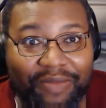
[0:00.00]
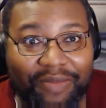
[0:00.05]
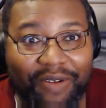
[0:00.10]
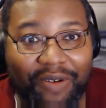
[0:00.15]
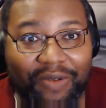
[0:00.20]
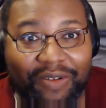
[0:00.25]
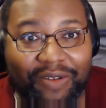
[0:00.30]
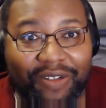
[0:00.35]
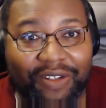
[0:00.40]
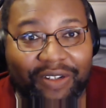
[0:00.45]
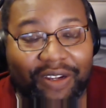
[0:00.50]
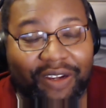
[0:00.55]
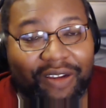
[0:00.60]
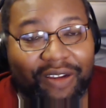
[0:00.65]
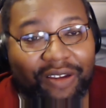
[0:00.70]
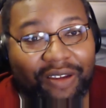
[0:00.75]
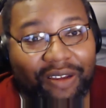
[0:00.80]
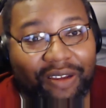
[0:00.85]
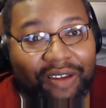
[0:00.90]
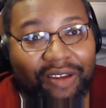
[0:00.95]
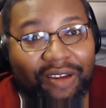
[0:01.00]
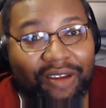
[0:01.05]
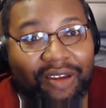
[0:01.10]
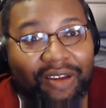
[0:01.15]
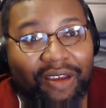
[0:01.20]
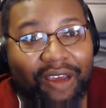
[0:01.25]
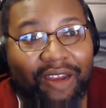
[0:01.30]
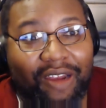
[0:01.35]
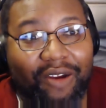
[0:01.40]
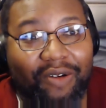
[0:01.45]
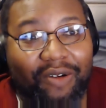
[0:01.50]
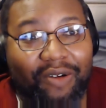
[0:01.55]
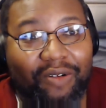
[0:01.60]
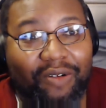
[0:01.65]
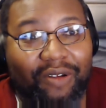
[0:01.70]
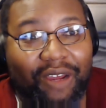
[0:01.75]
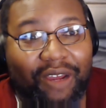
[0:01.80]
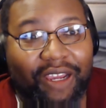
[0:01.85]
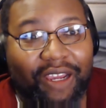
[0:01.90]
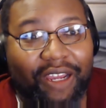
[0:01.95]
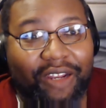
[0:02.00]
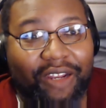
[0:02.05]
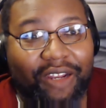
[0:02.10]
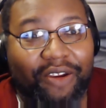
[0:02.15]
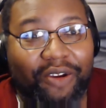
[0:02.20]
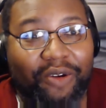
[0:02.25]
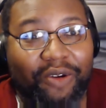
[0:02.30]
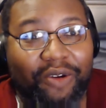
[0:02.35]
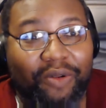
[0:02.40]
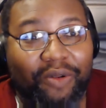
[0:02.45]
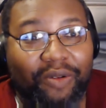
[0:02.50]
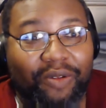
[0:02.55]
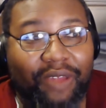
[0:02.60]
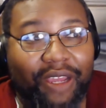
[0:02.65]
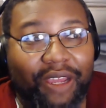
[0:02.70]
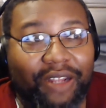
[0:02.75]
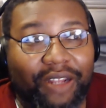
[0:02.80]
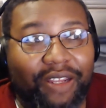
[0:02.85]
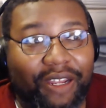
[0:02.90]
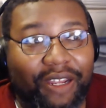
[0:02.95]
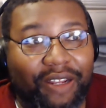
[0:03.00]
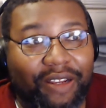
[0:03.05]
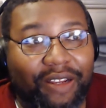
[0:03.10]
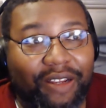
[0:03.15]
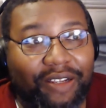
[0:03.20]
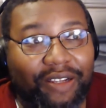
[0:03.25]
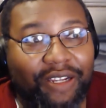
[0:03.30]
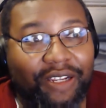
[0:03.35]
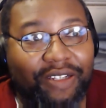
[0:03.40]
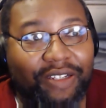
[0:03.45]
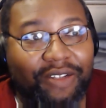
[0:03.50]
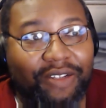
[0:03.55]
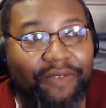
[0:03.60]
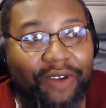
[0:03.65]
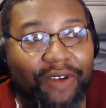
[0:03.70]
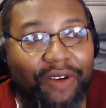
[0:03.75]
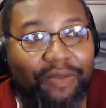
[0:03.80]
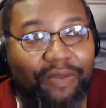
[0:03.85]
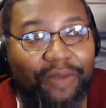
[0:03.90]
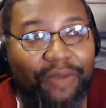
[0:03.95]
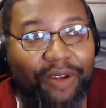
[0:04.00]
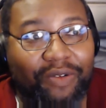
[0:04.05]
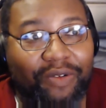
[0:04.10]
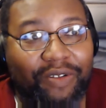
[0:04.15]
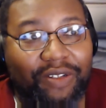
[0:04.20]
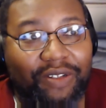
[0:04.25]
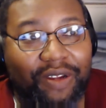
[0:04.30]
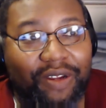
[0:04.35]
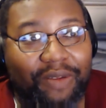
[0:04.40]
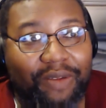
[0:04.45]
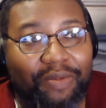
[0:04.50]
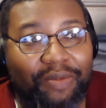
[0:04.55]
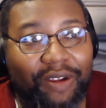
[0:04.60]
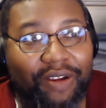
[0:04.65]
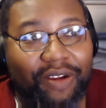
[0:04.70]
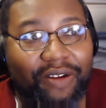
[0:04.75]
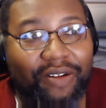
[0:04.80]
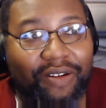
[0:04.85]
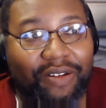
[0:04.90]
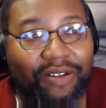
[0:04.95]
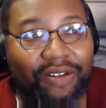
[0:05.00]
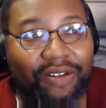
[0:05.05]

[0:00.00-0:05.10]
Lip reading: coaches. Like I know, like at Duke, they tend to teach the fundamentals to their players.